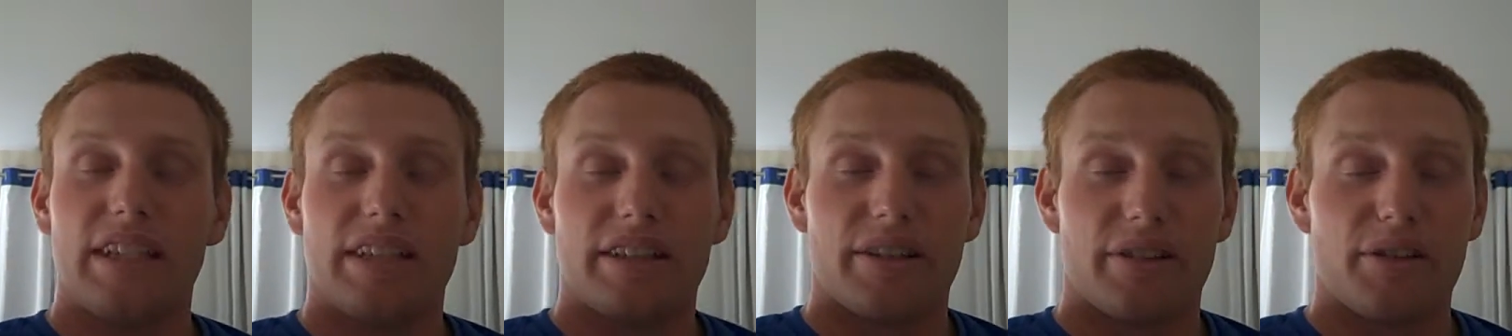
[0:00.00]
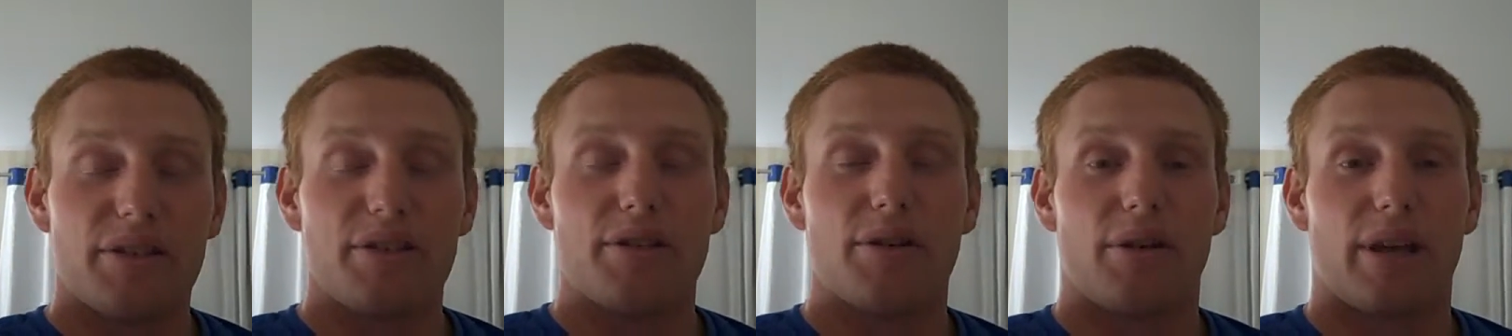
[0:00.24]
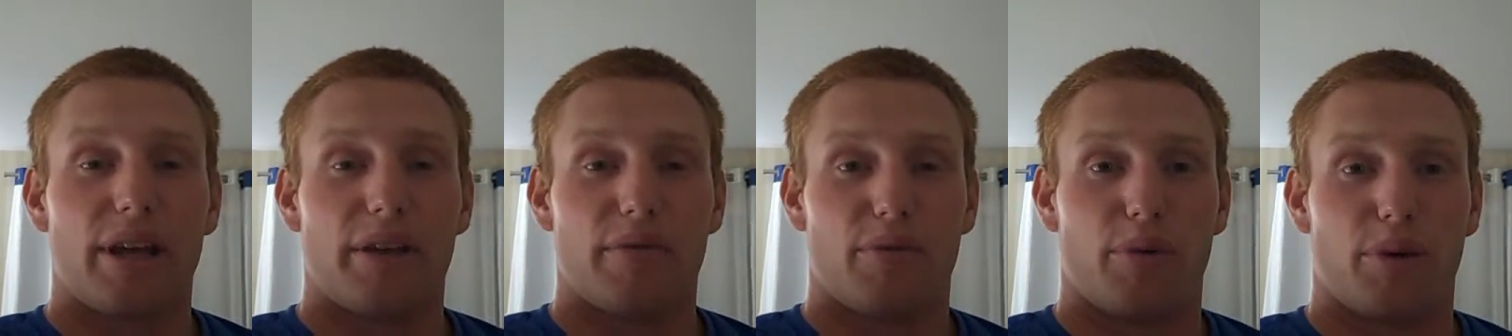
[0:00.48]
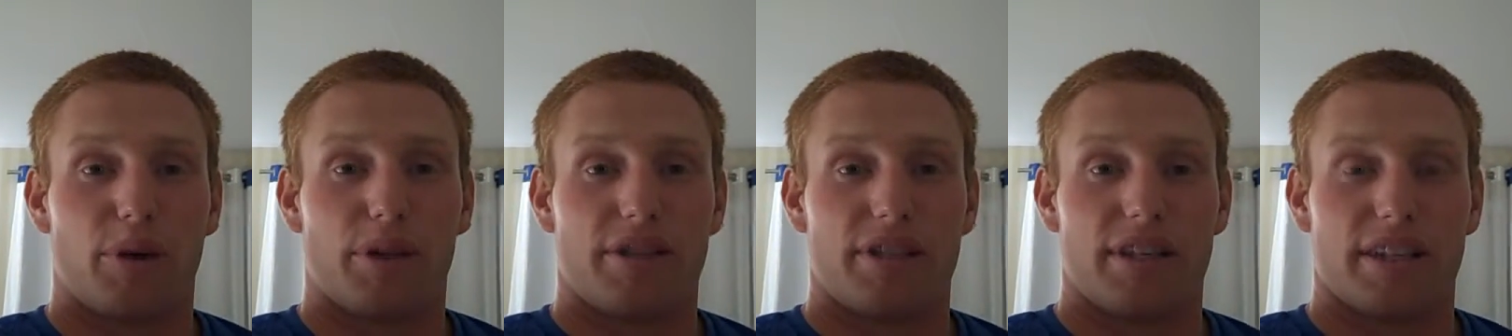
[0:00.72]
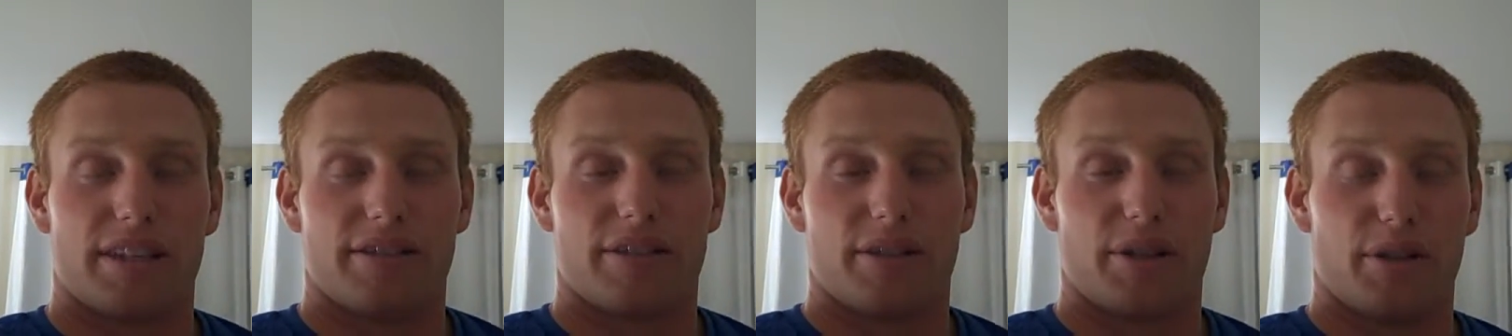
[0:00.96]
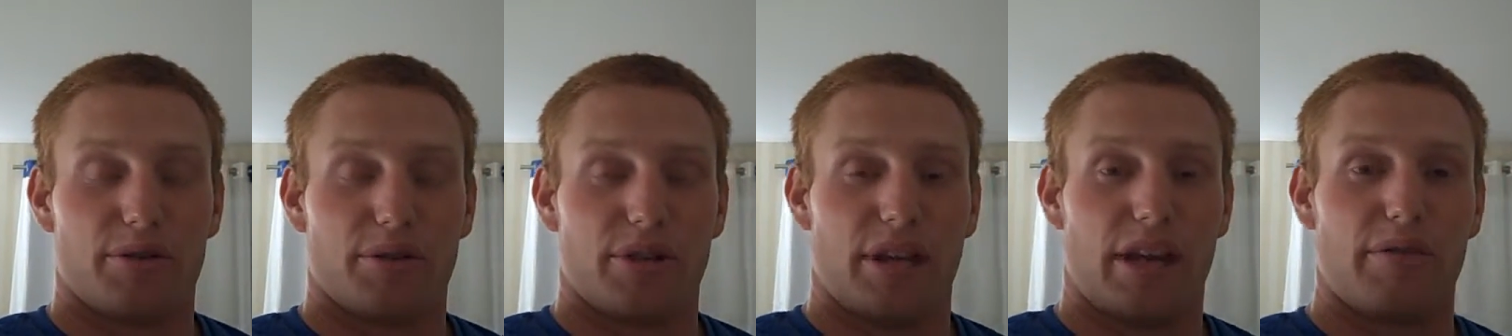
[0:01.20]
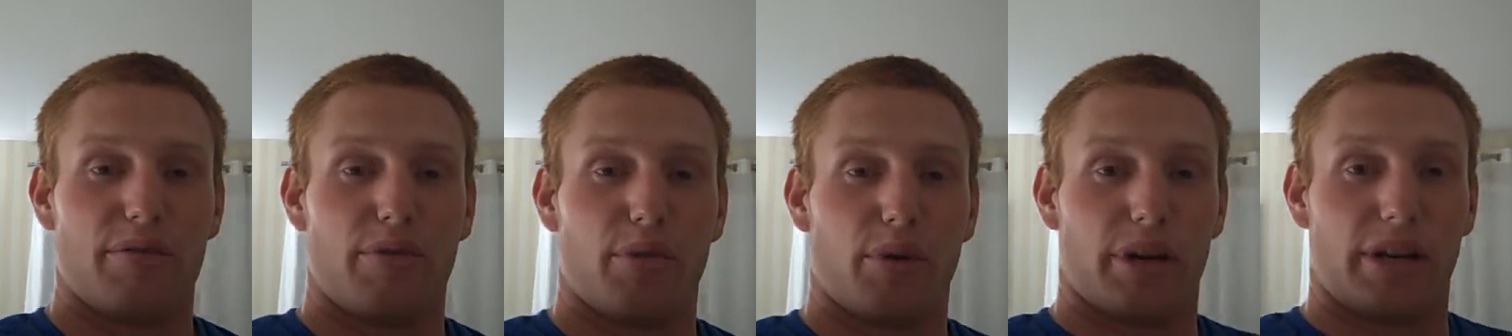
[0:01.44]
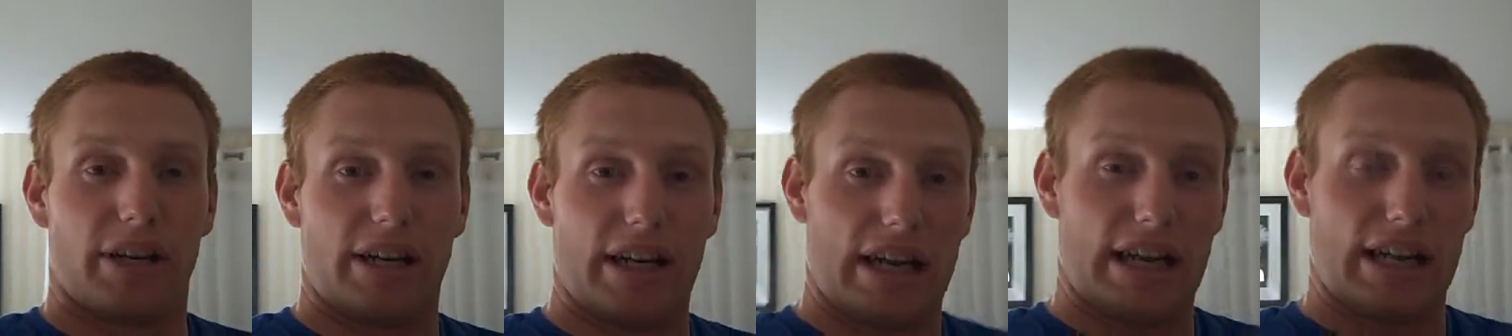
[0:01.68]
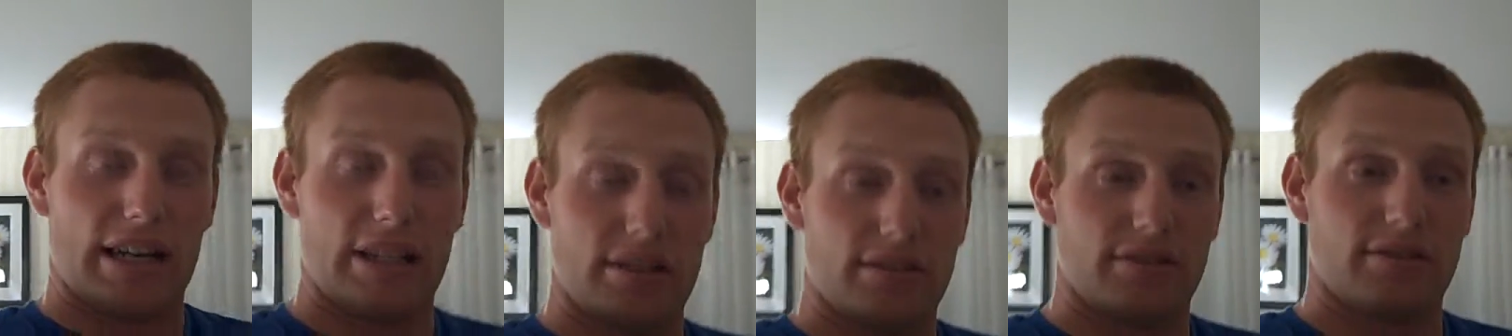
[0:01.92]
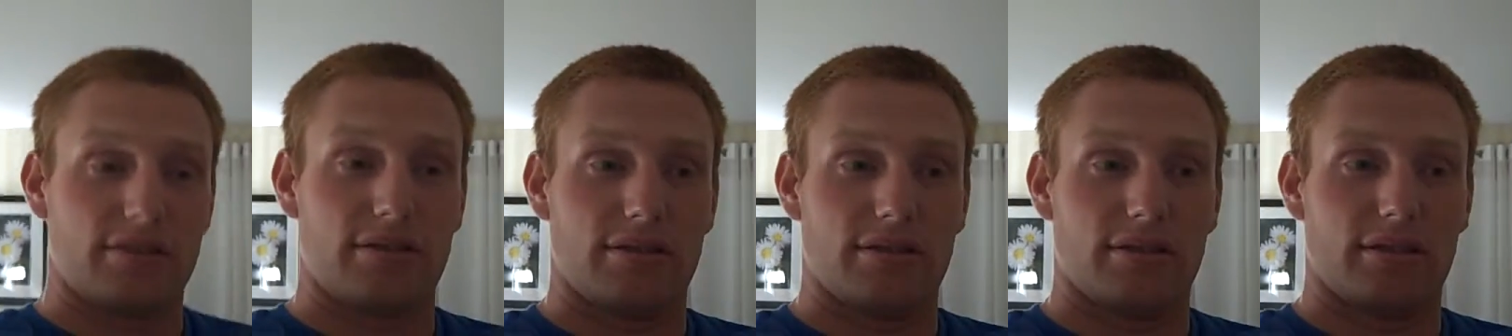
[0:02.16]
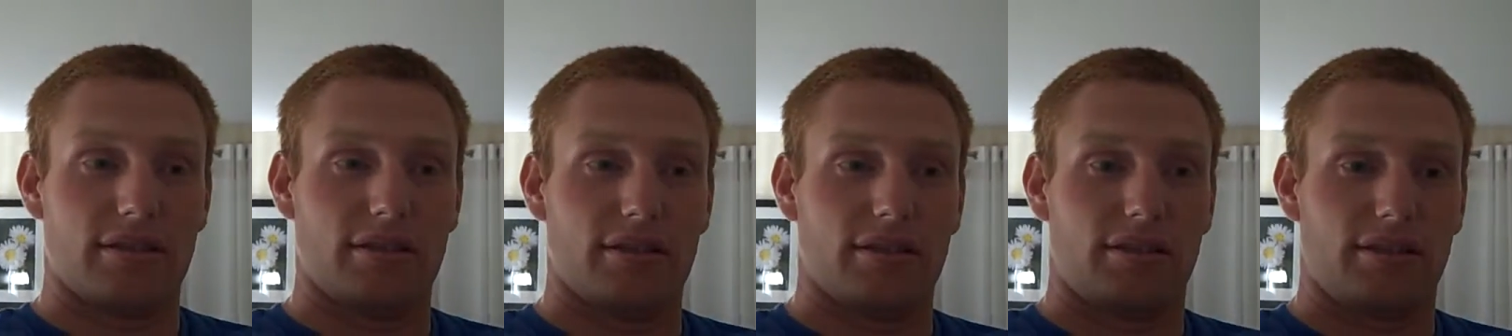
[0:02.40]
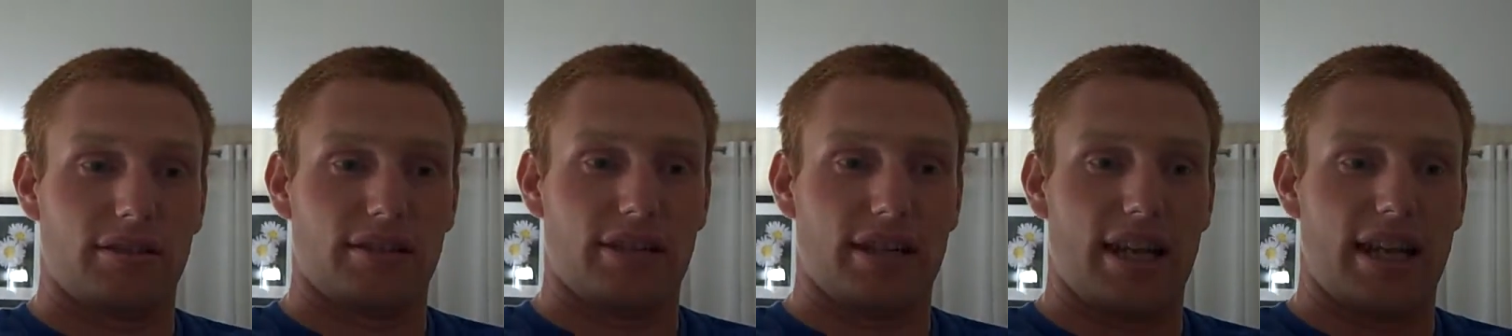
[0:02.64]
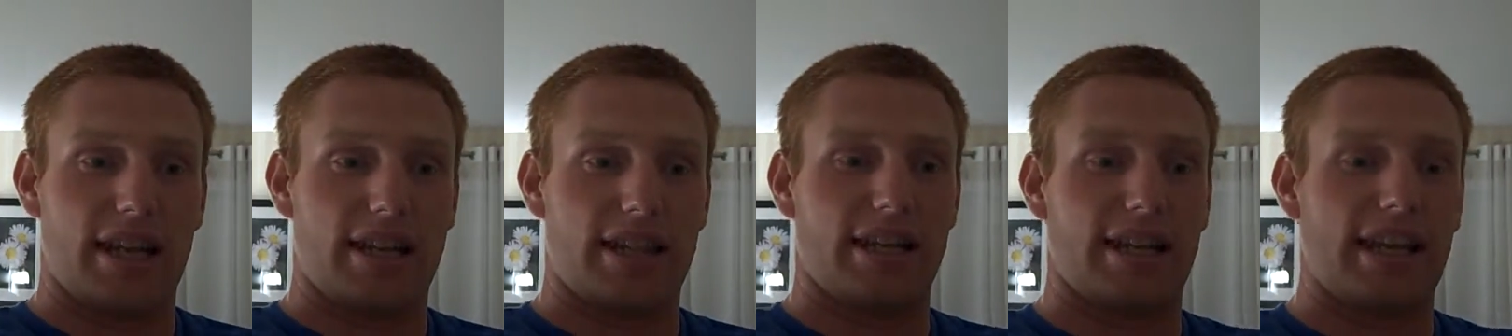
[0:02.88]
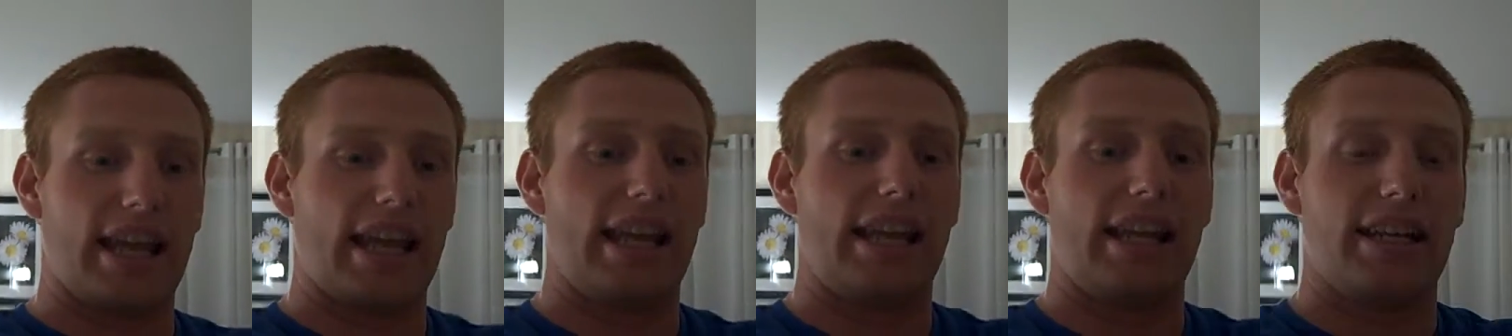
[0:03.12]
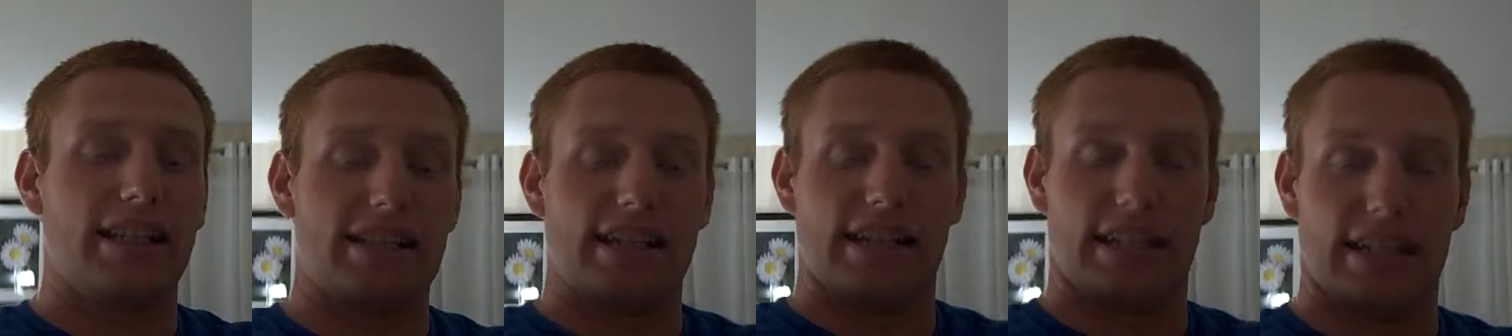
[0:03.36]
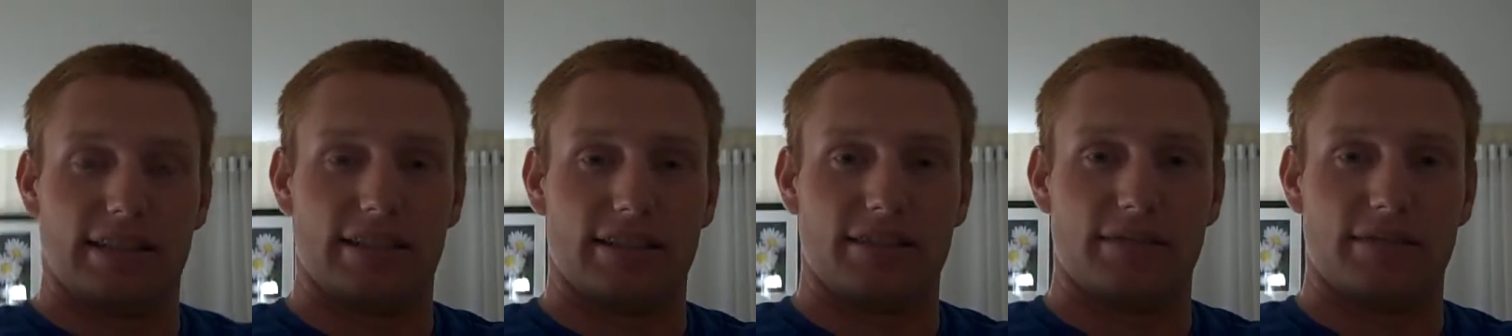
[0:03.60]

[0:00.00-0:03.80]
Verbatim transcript: there is no gate 46. It goes gate 49, and then gate 18.